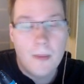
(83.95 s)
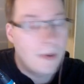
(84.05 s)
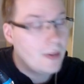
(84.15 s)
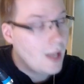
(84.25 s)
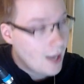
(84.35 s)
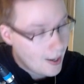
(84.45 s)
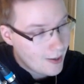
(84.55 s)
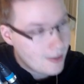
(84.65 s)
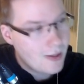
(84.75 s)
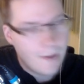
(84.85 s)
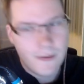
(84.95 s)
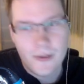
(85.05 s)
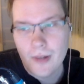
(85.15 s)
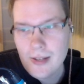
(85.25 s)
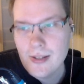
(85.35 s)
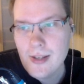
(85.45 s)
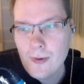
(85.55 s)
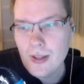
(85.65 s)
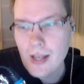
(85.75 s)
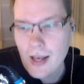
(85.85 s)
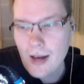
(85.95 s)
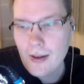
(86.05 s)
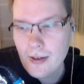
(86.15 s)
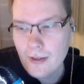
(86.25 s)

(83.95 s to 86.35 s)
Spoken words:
but they added stuff, so let's see what they added.